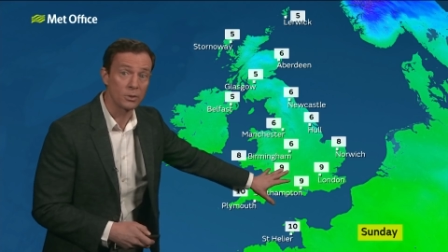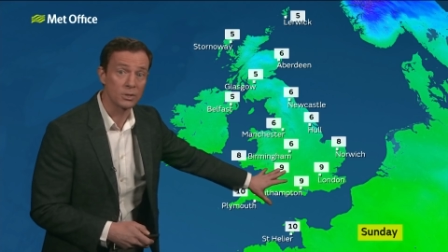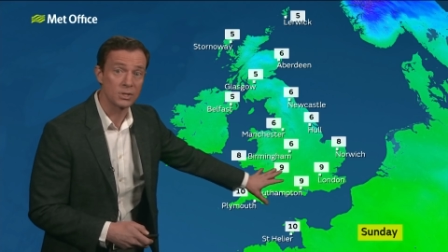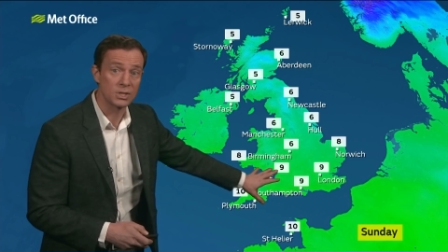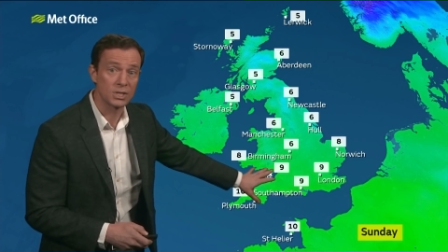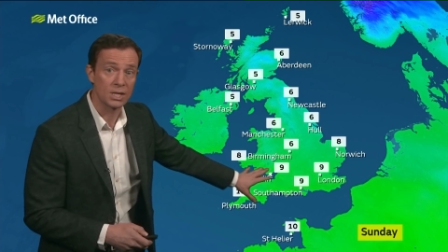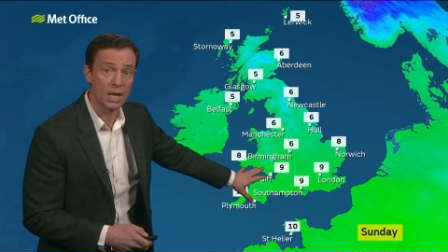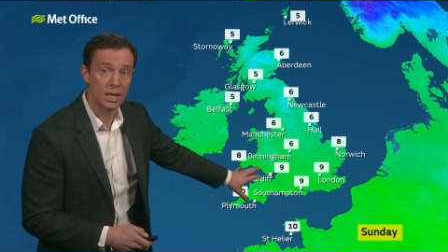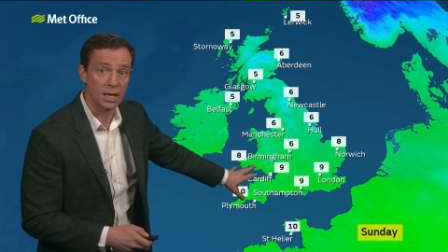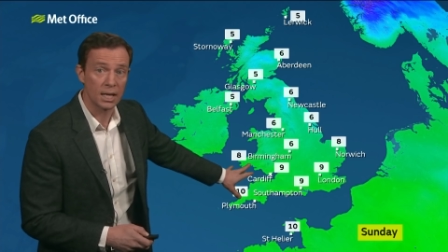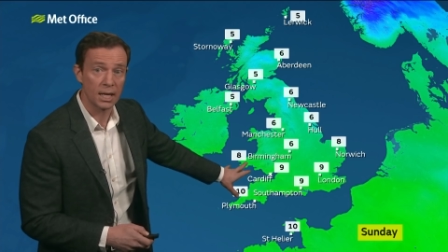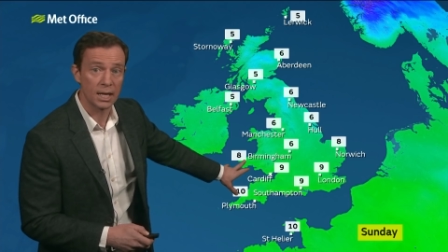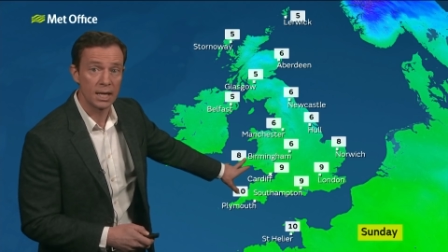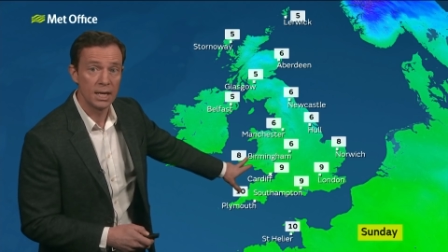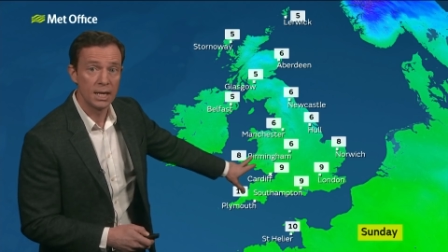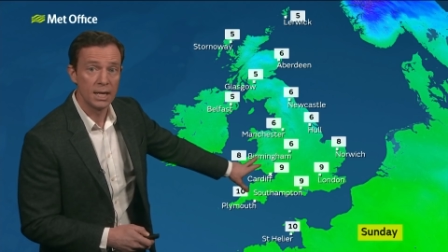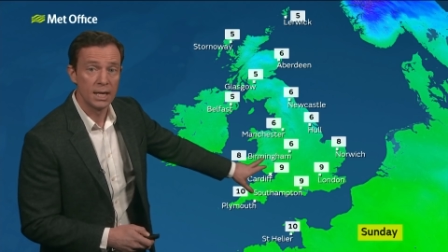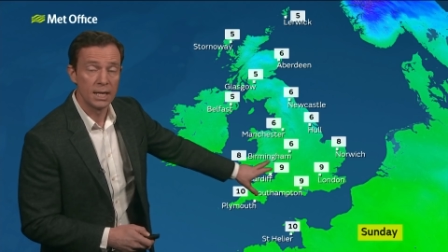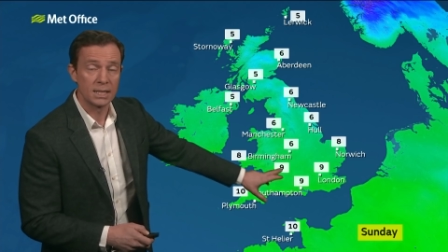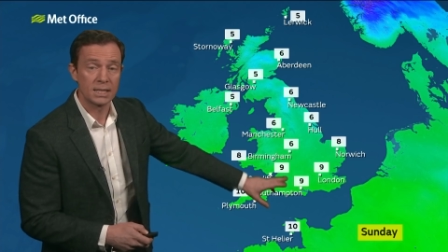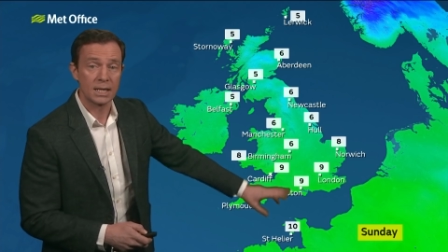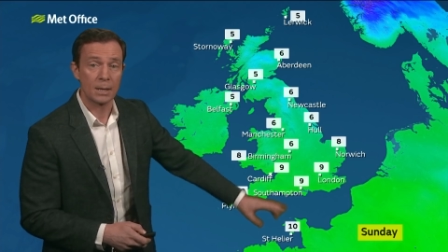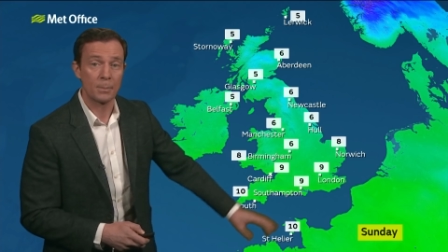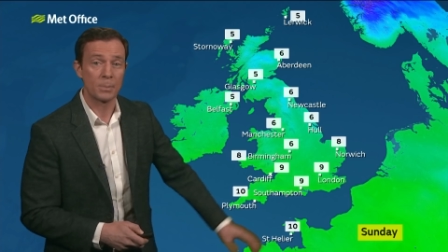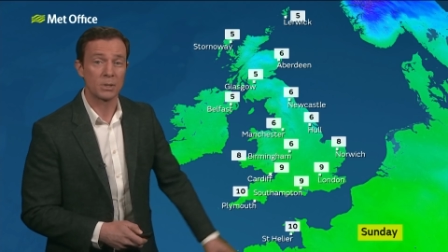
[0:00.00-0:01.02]
on Sunday,
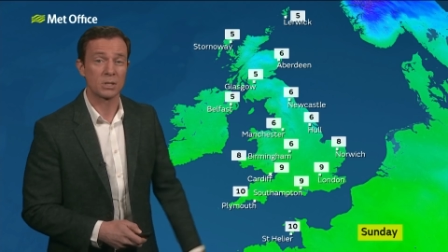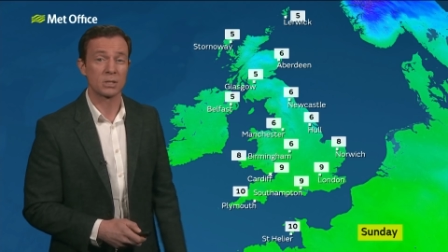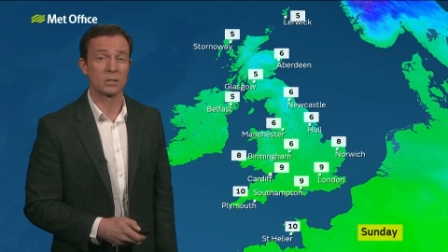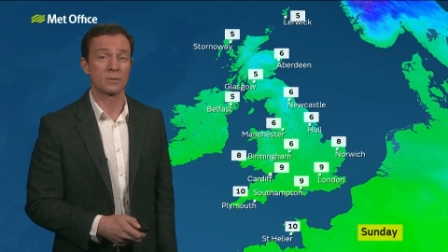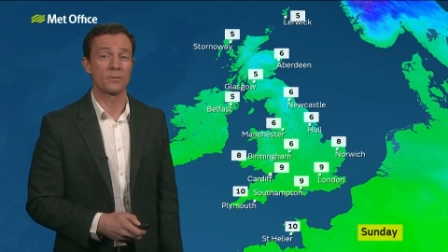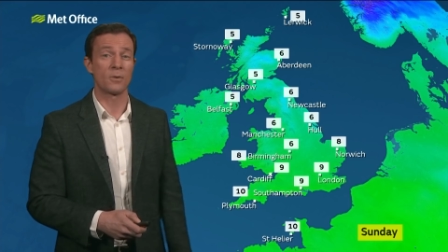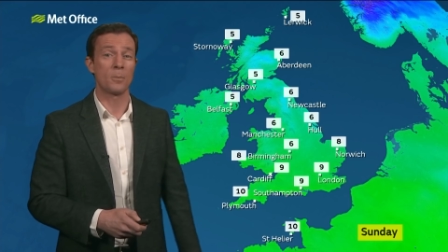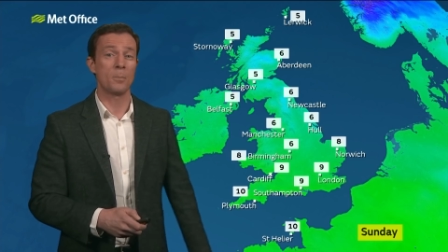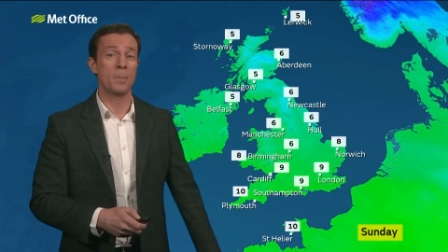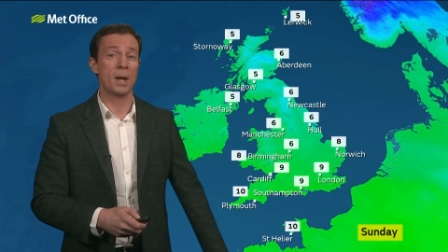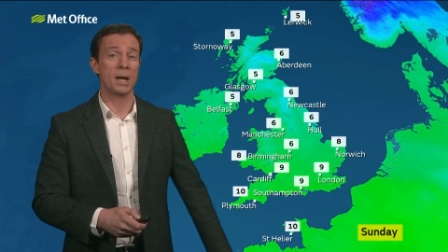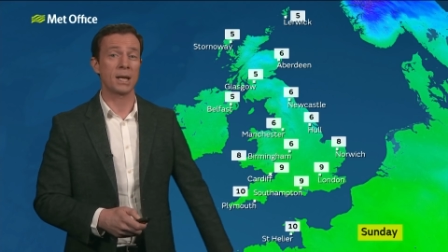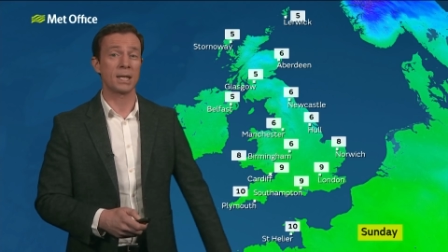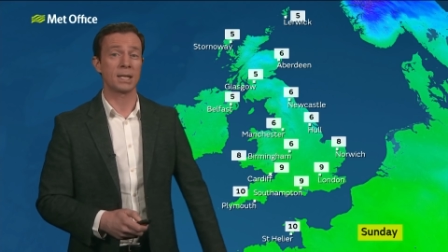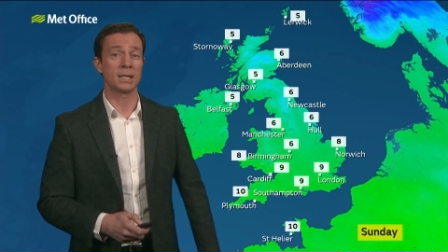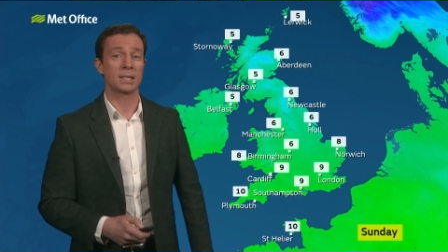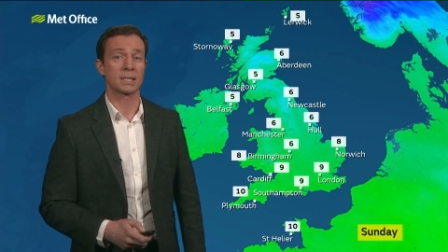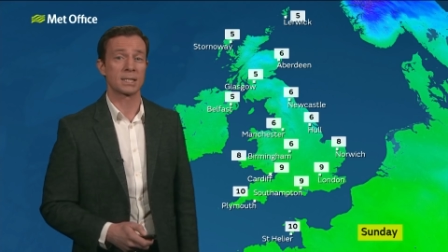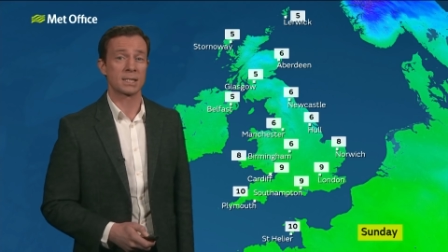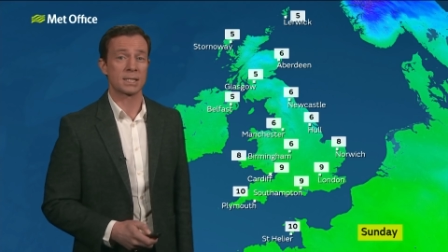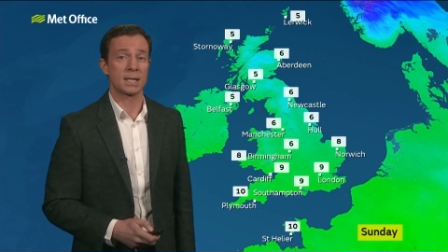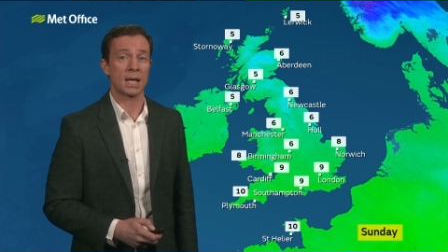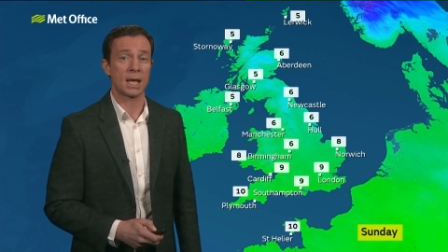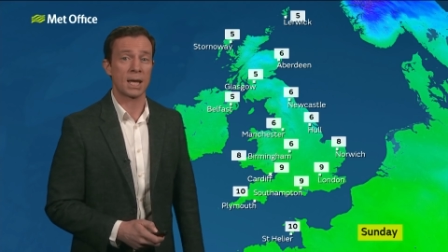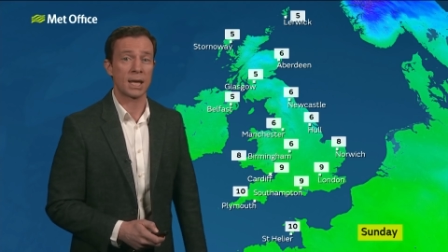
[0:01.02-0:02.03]
temperatures for many
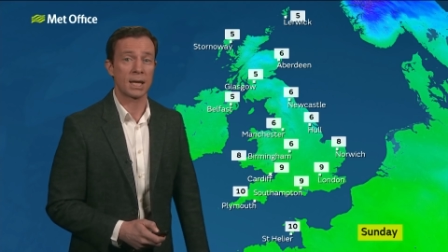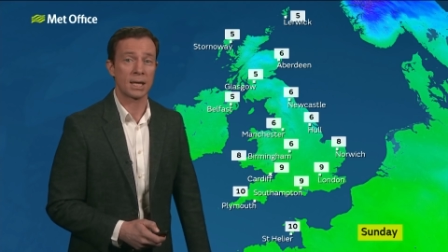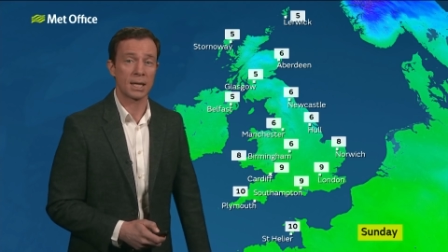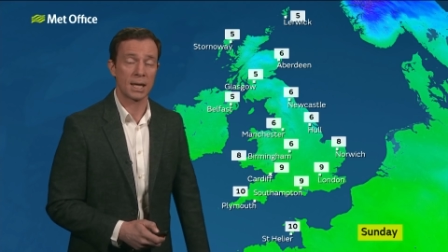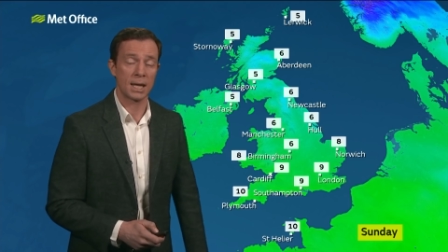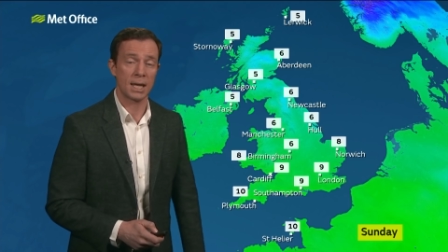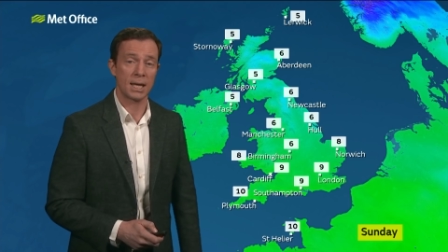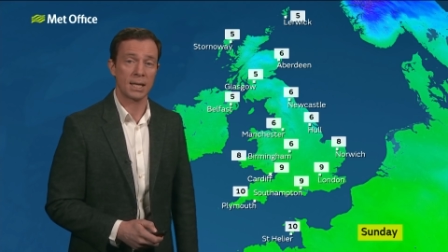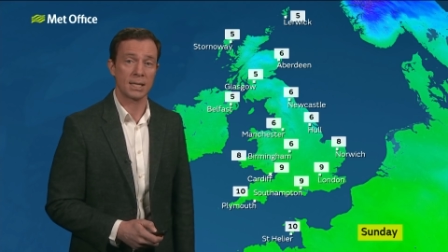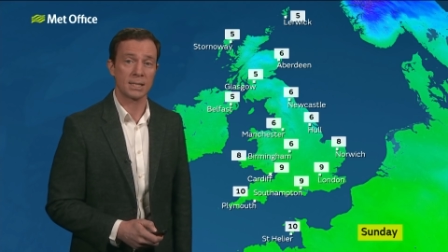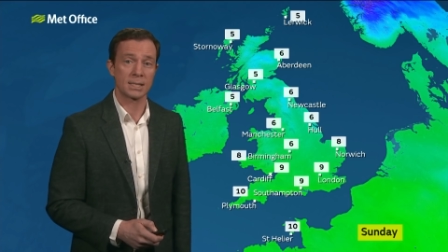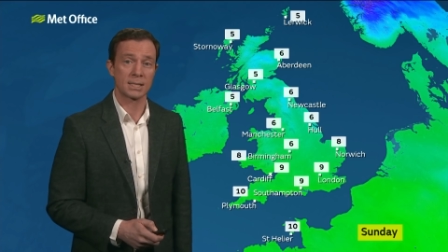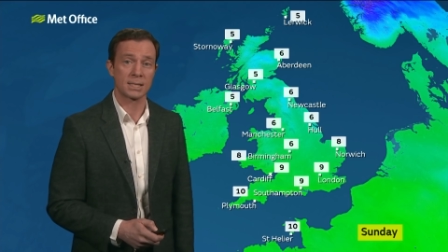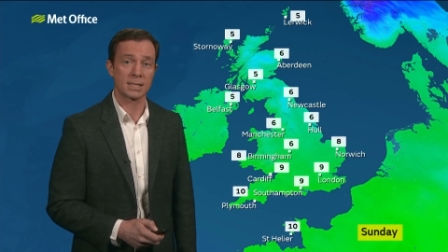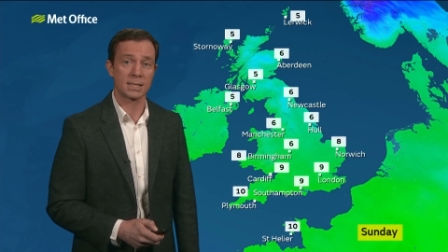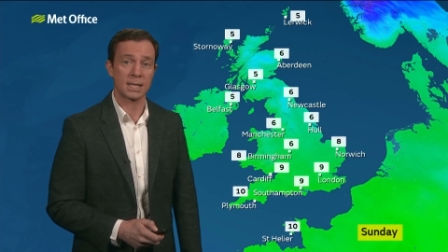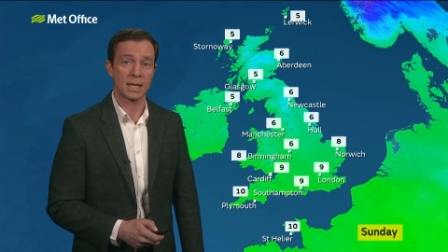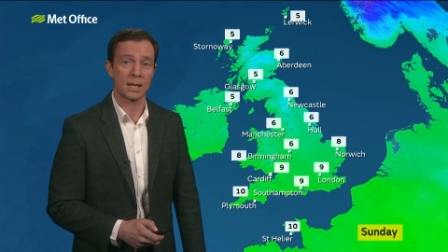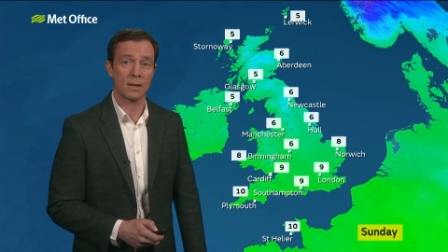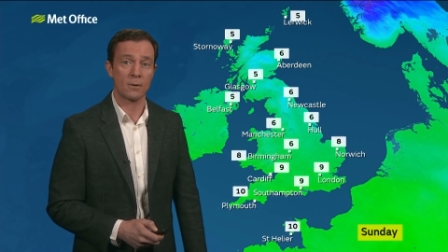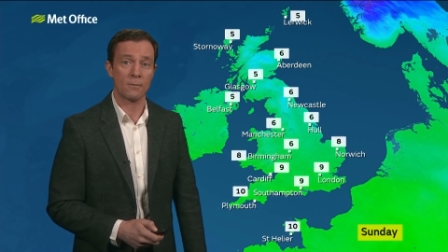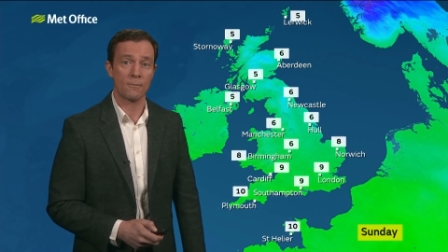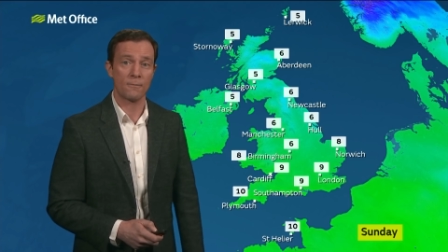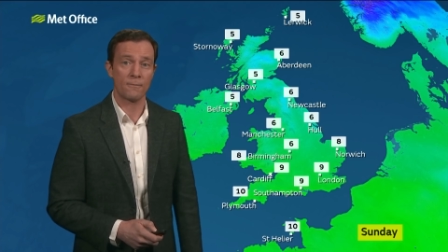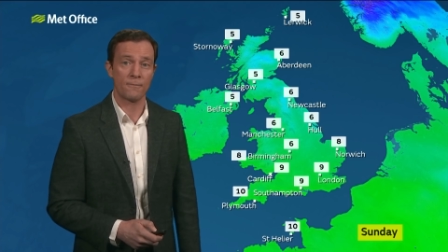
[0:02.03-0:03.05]
staying in
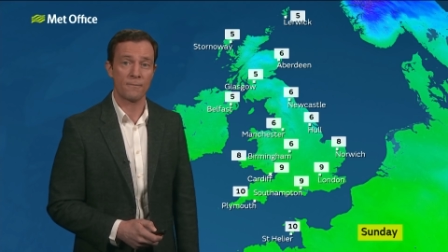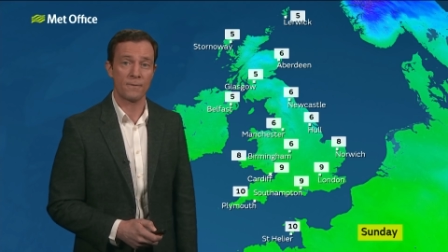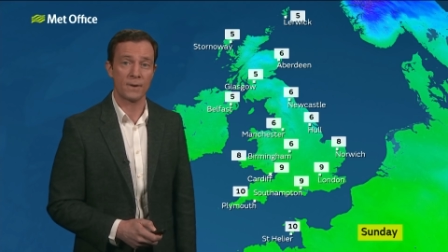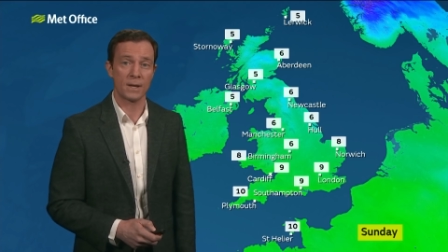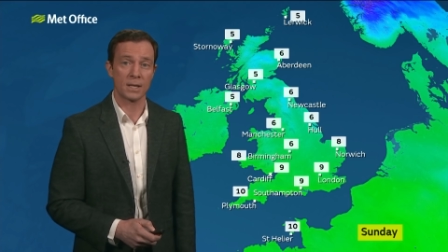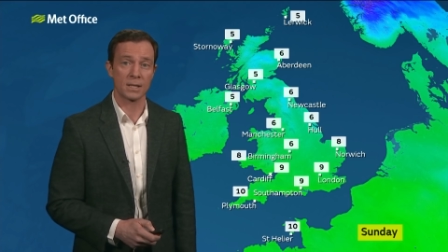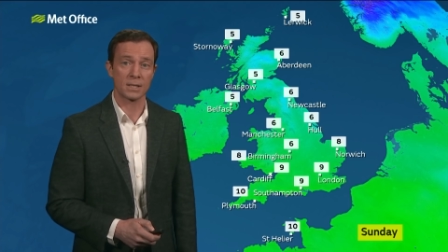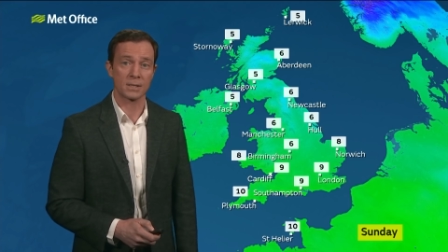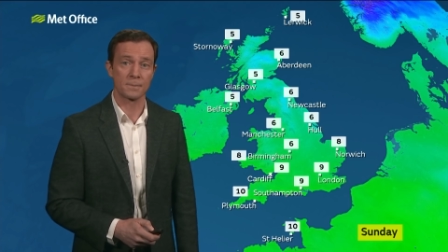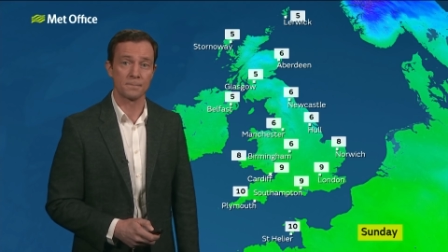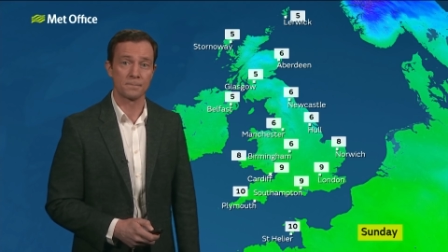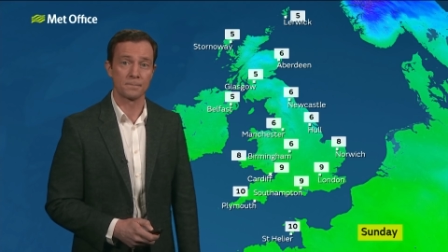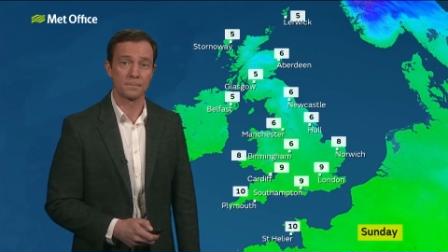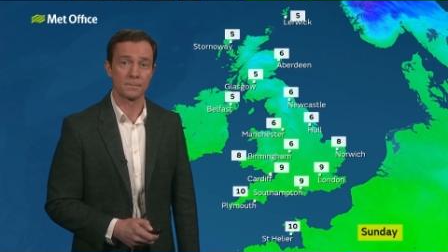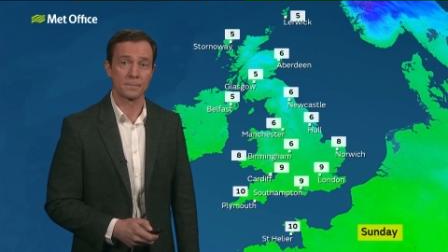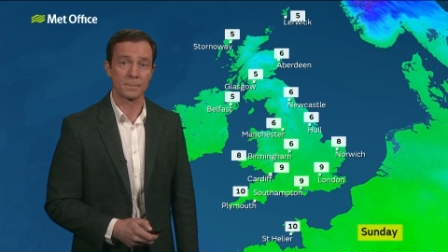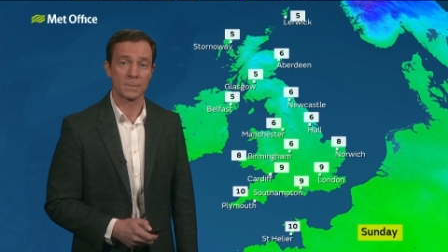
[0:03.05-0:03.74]
single figures.